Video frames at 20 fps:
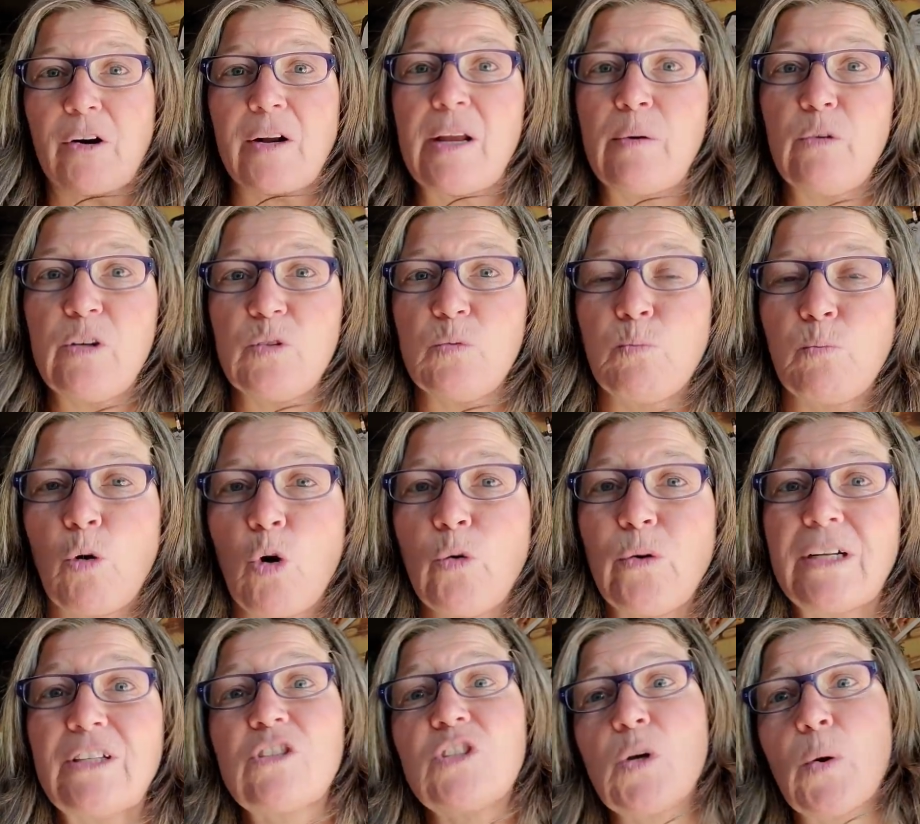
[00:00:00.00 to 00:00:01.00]
It was
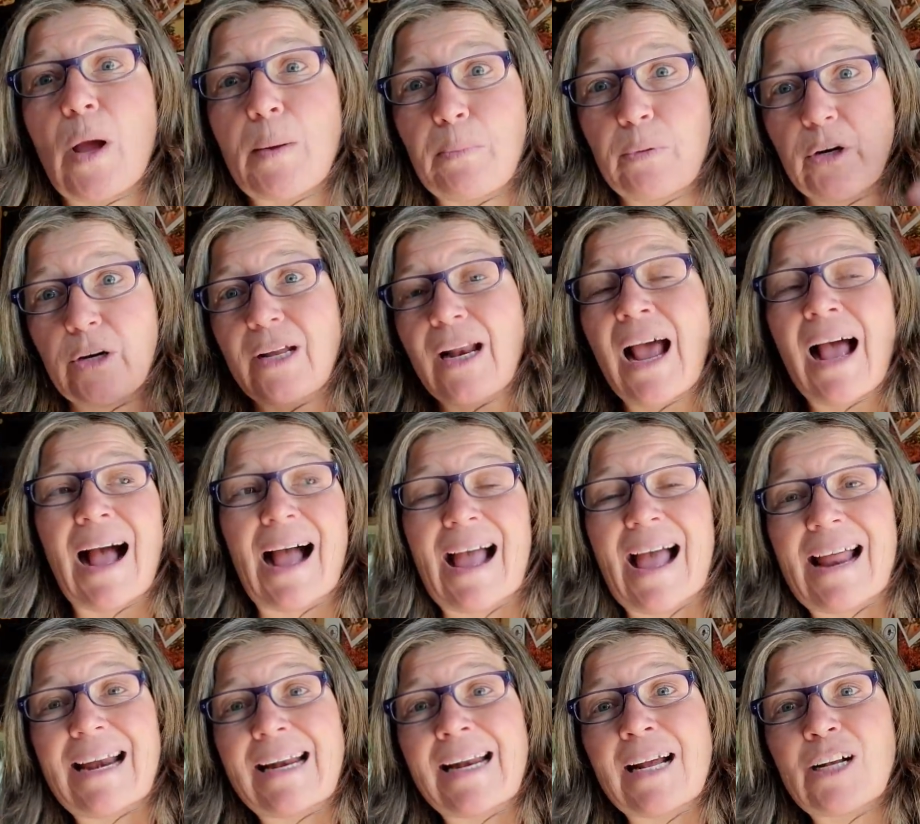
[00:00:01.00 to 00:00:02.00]
broken. So I put, I
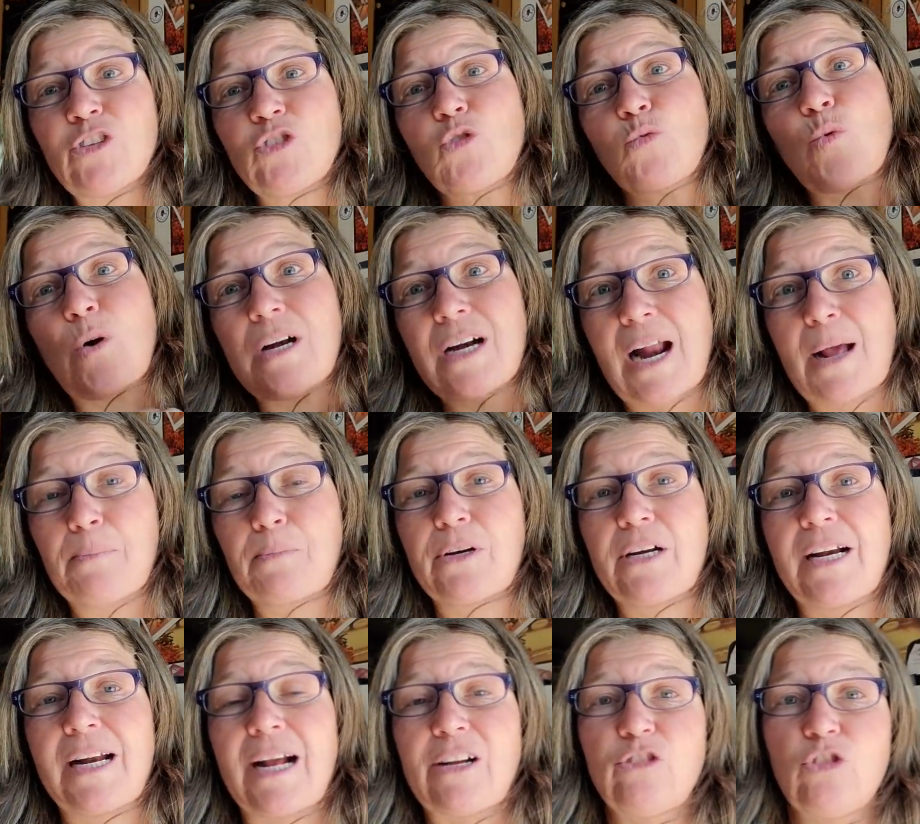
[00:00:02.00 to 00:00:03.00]
had an extra one and I put
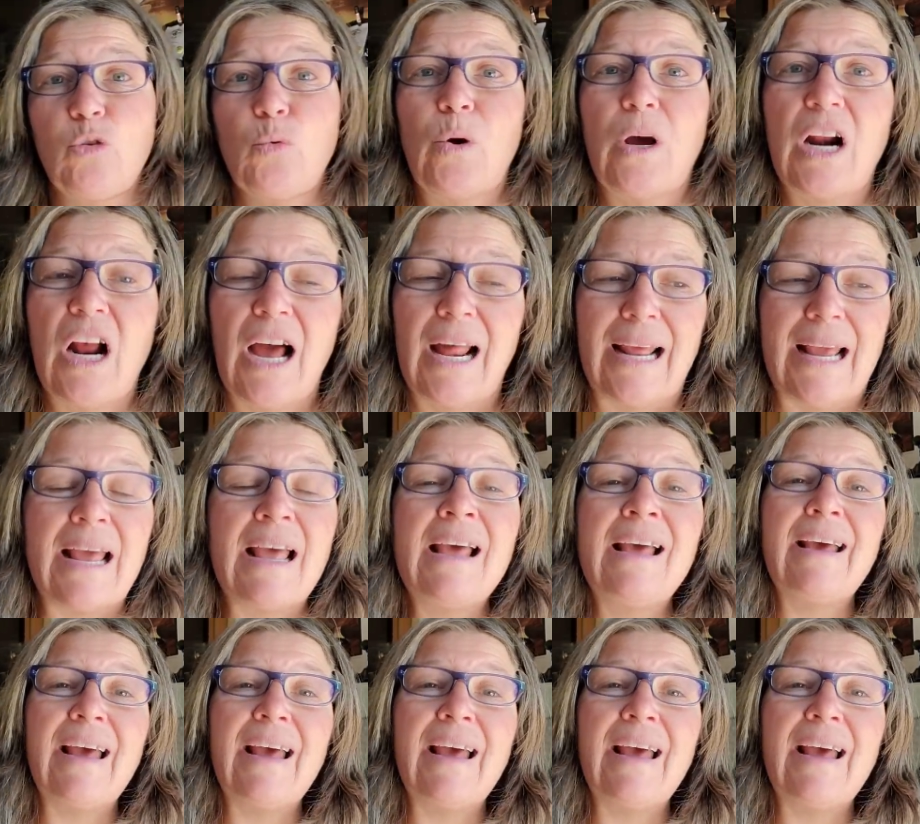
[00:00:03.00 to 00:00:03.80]
an extra one on it,